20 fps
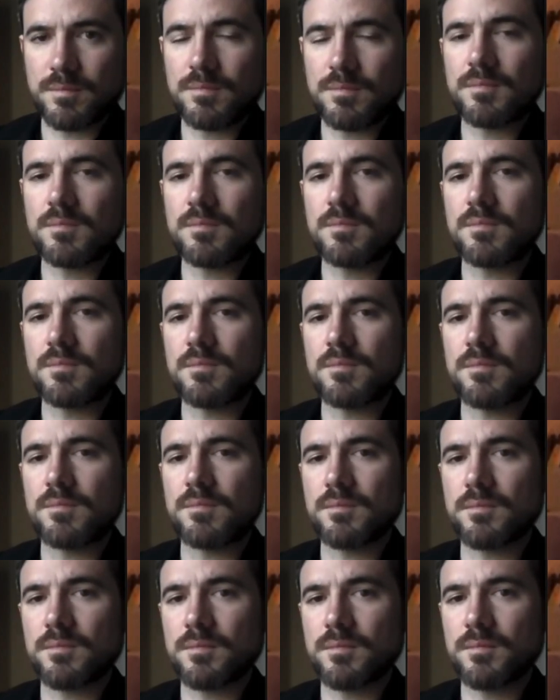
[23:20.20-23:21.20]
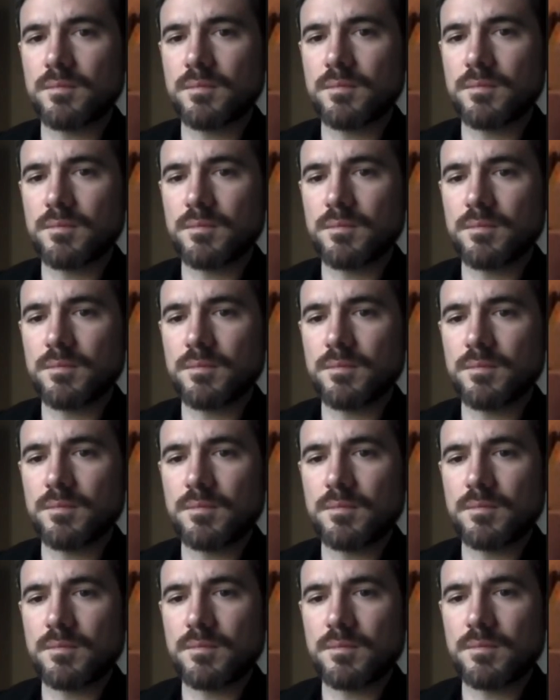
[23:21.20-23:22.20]

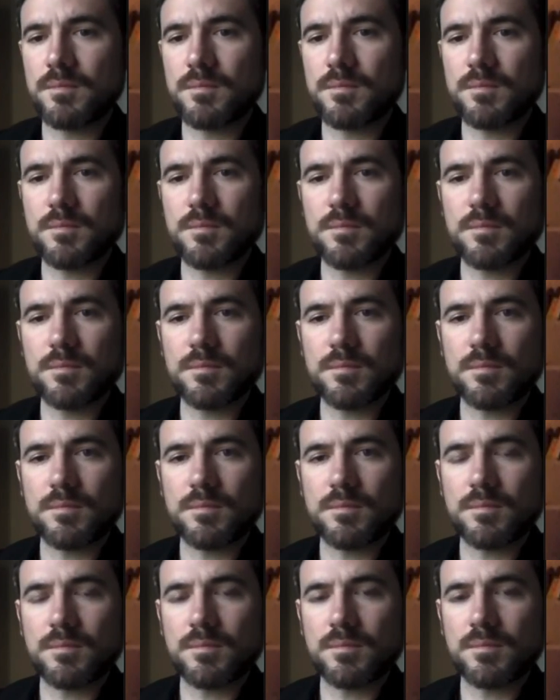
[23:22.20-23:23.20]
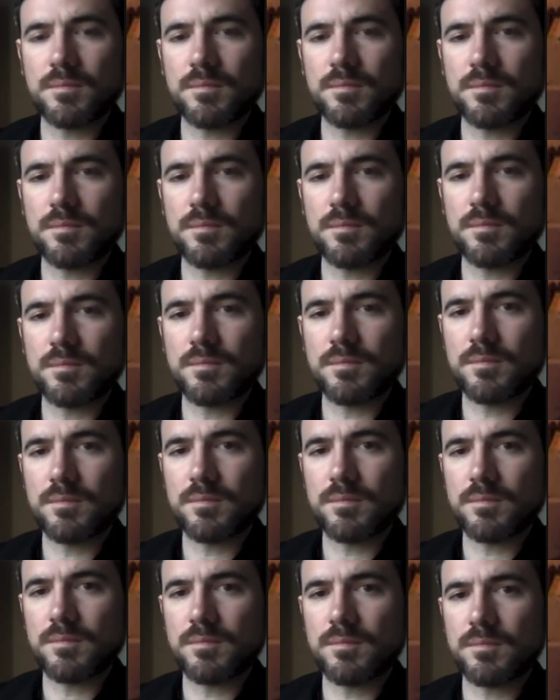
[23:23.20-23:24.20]

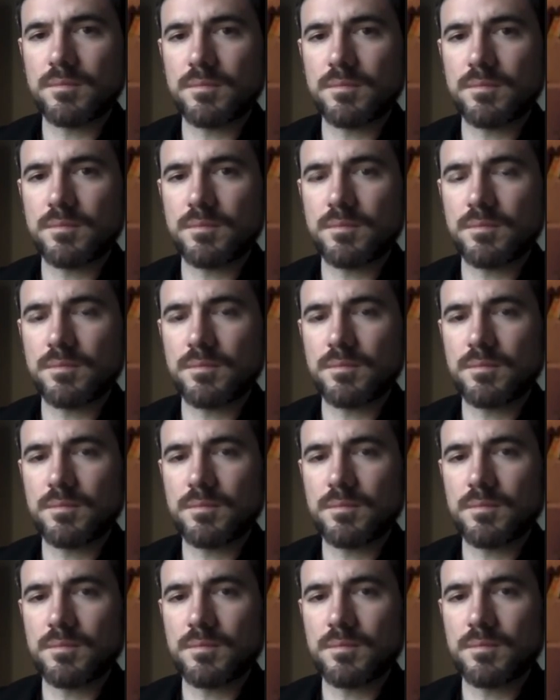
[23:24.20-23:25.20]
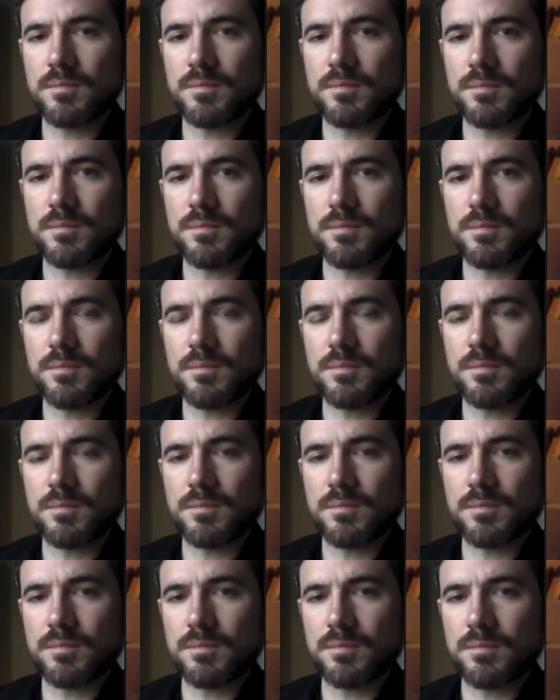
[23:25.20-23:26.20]

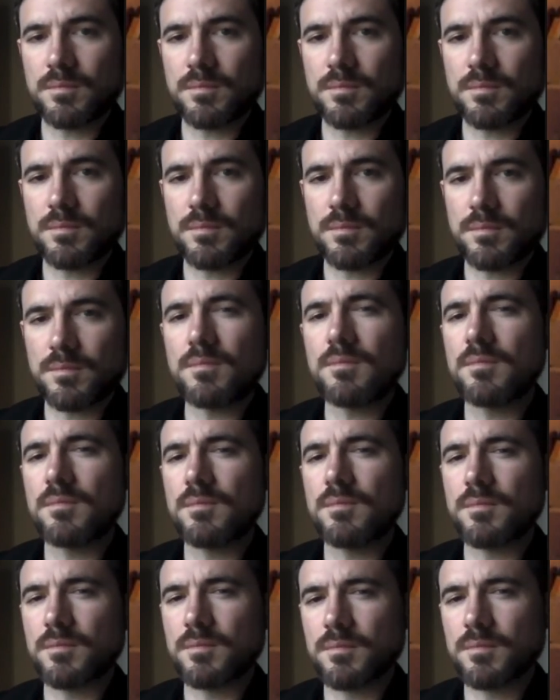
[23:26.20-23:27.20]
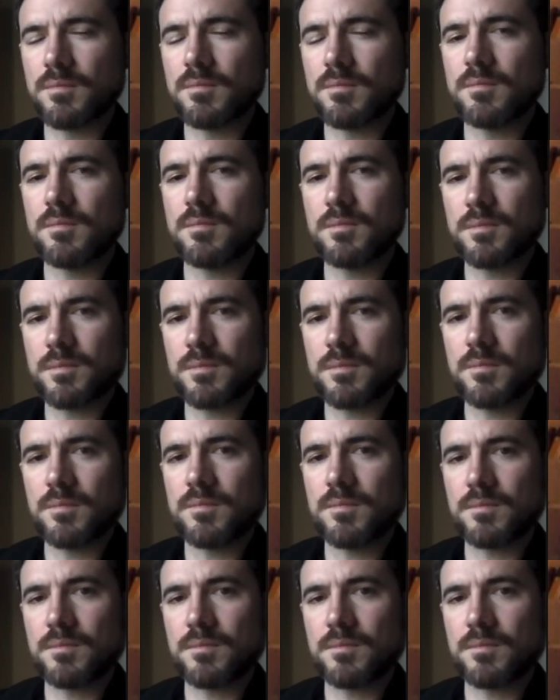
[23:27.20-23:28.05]
(silent)